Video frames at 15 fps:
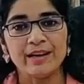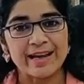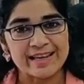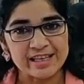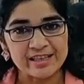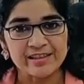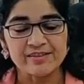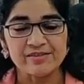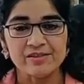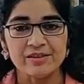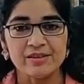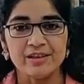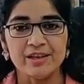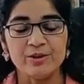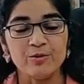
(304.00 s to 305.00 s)
nice
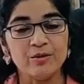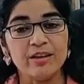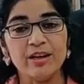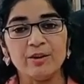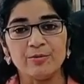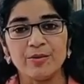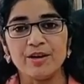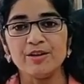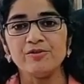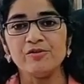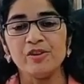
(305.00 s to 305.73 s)
sketching. It only requires